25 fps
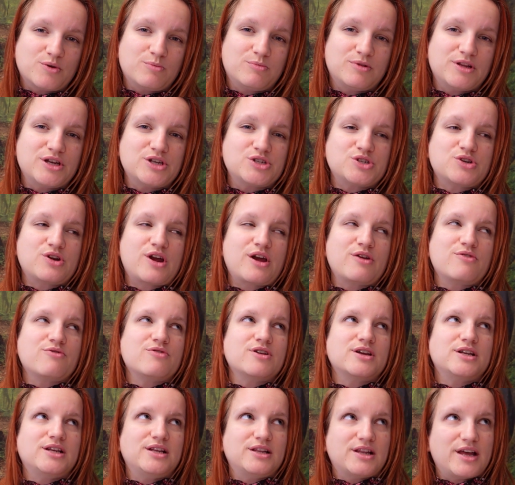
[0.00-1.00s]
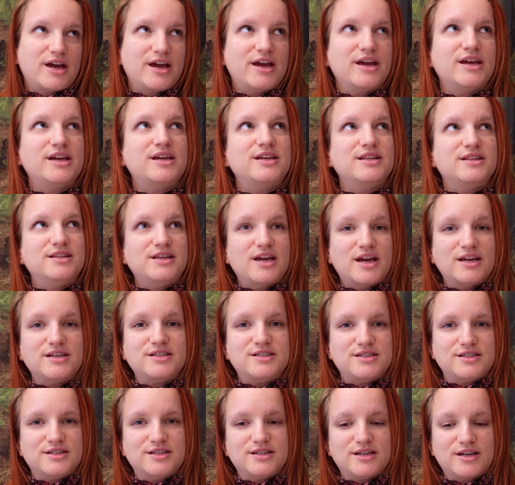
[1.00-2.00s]
pleasure, I really like the
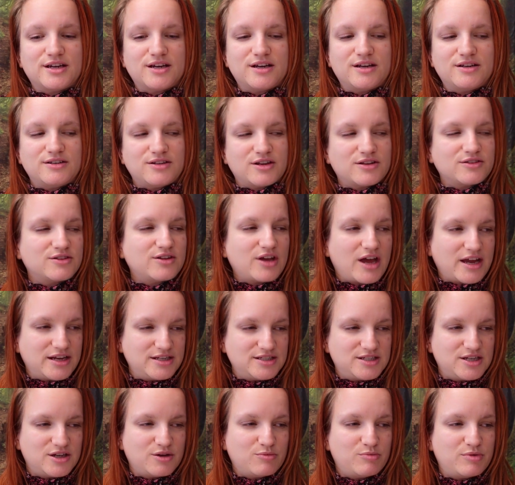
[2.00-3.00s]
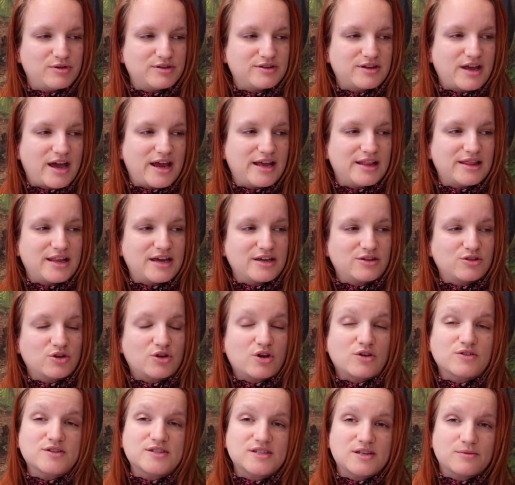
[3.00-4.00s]
idea, not the idea, but I like the
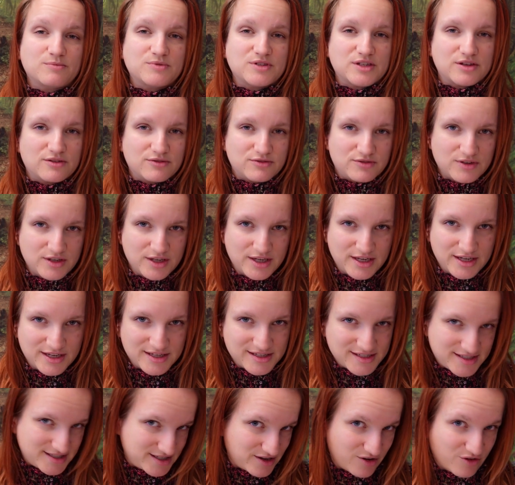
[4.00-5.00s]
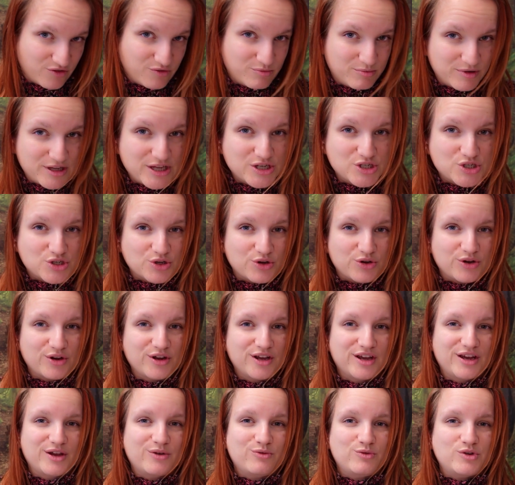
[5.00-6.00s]
concept of self-pleasure,
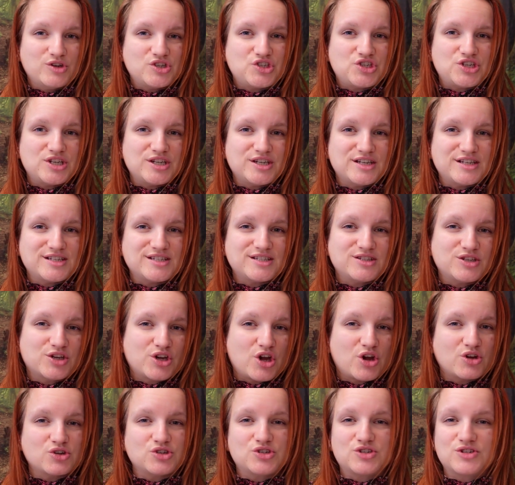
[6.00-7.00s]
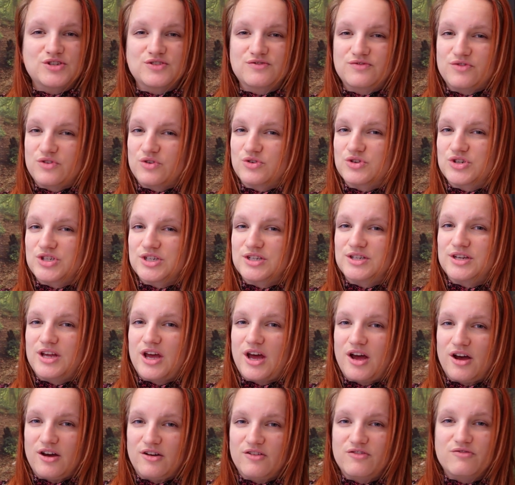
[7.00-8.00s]
which is the conscious version
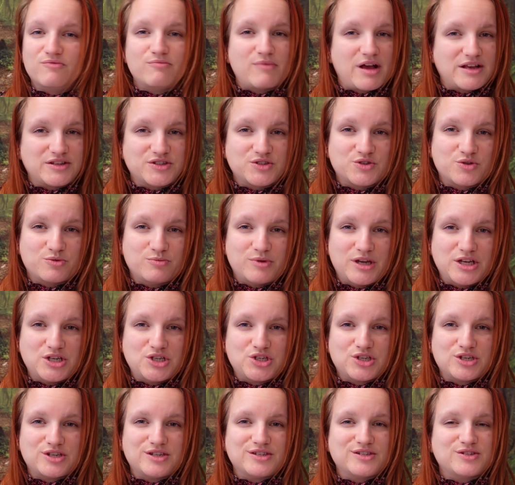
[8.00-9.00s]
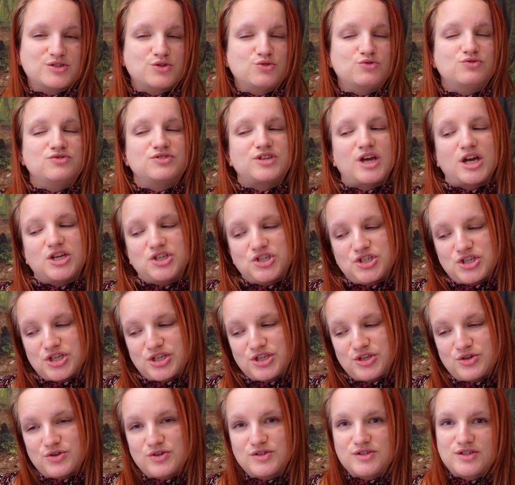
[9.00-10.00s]
of masturbation. So touching
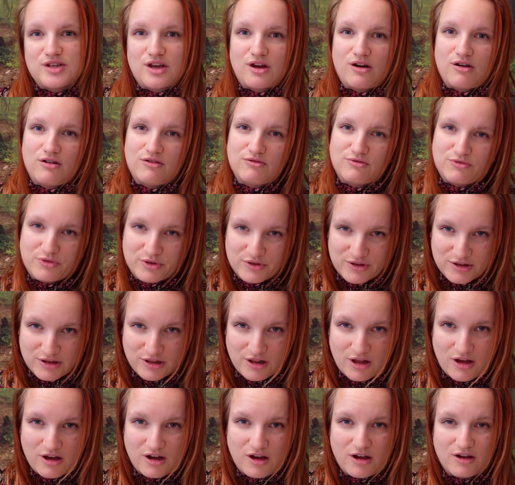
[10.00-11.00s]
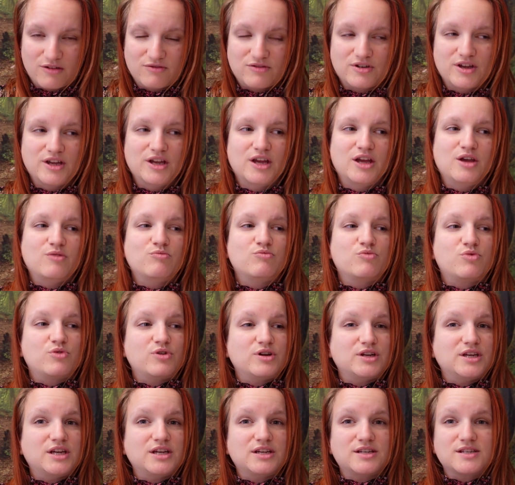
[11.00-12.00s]
yourself with love,
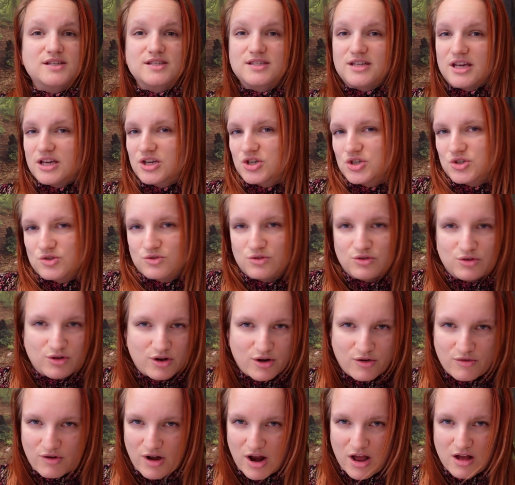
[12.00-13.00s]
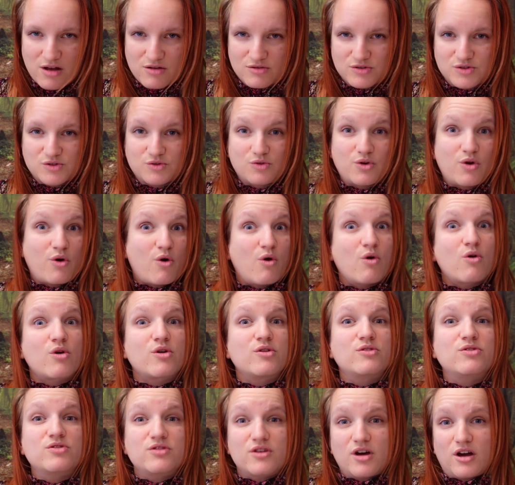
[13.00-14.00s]
bringing sexual arousal or
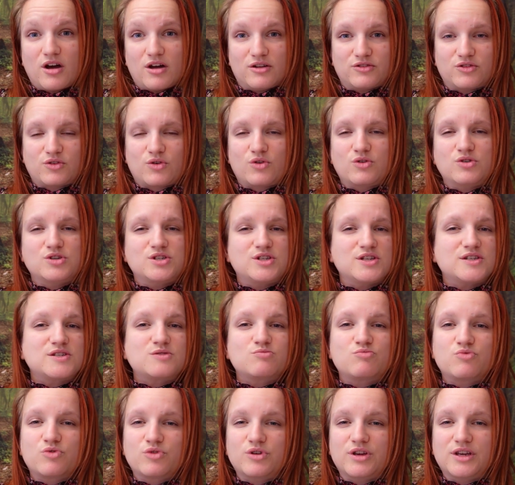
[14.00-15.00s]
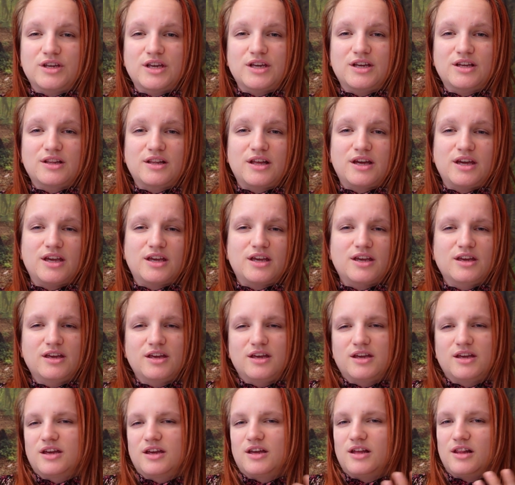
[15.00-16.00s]
not, or just bringing like
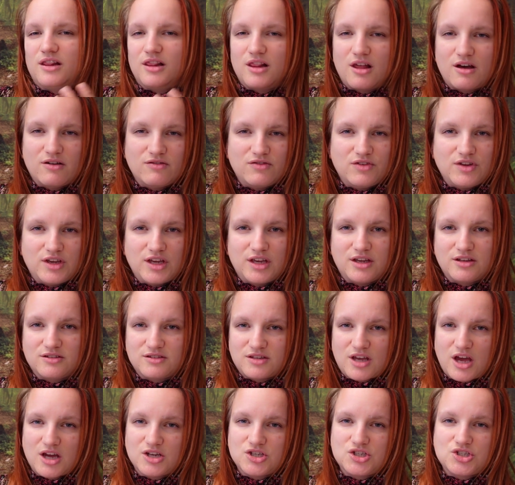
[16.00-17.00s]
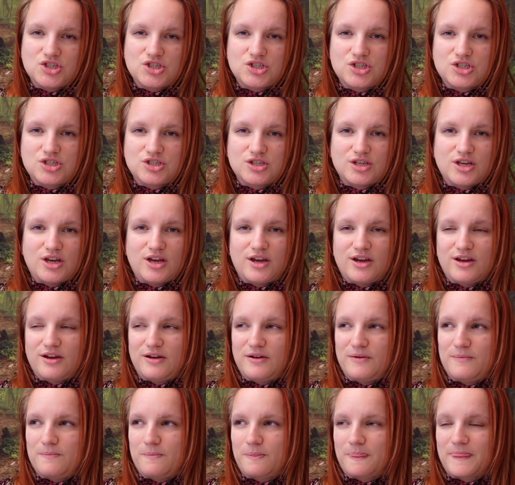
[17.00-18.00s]
loving touch,
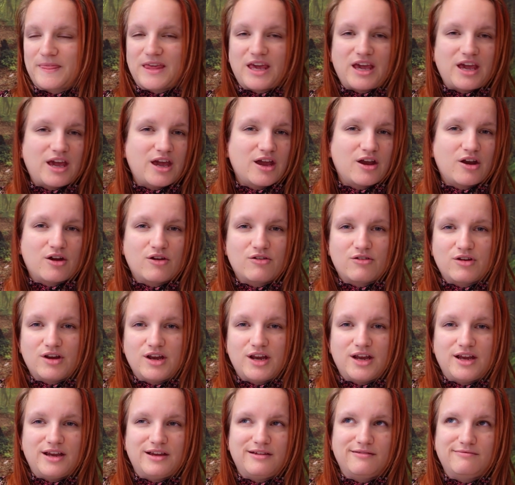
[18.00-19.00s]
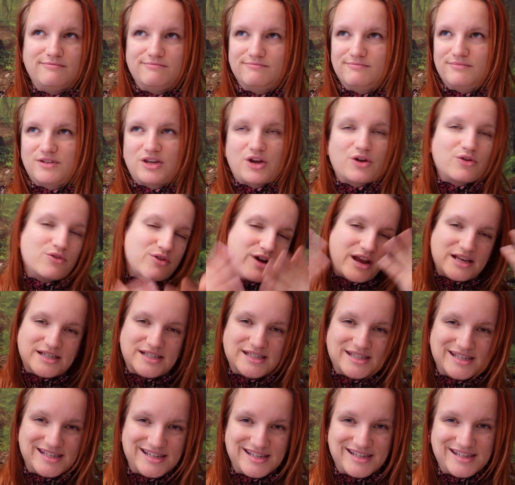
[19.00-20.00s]
caring
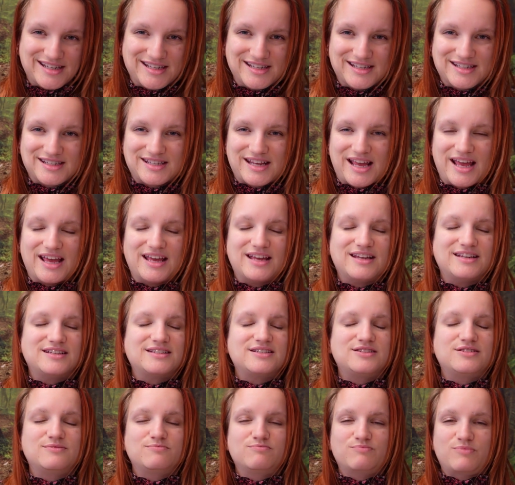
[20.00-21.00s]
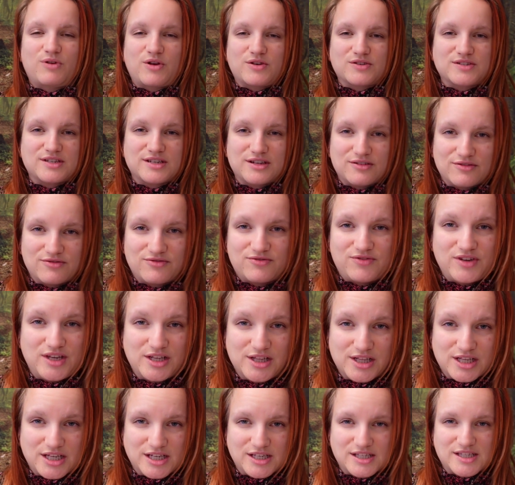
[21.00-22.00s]
caresses and positive
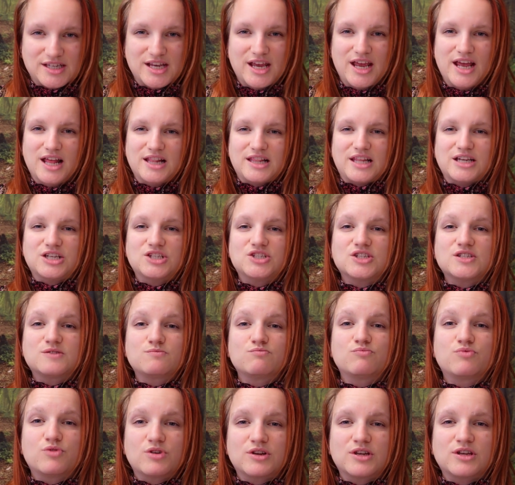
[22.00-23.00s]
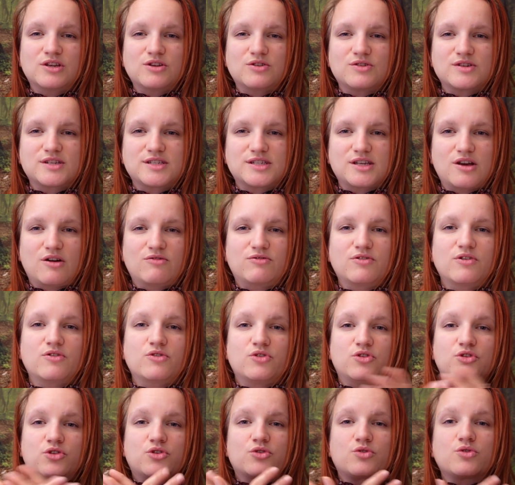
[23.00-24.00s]
feelings, like just bringing yourself
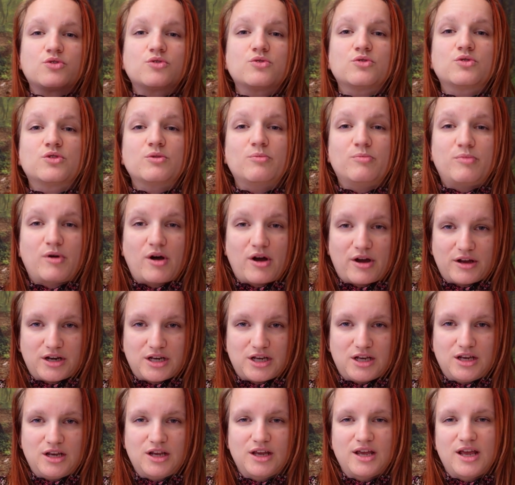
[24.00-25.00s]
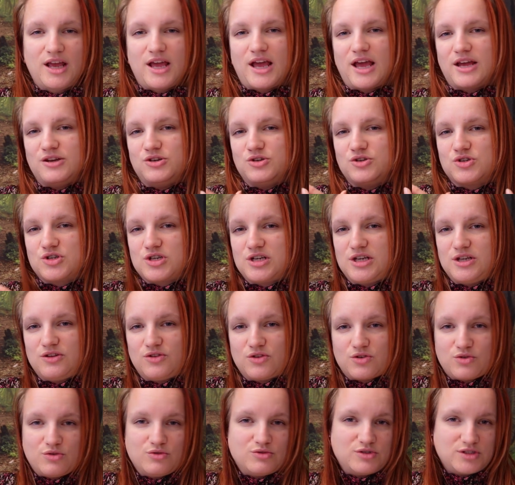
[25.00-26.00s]
through the body, and usually
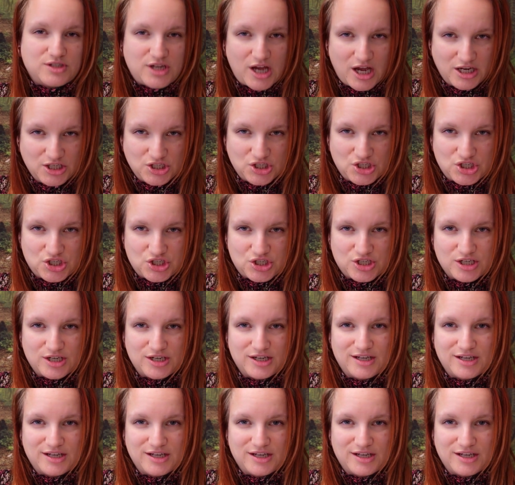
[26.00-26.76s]
through touch,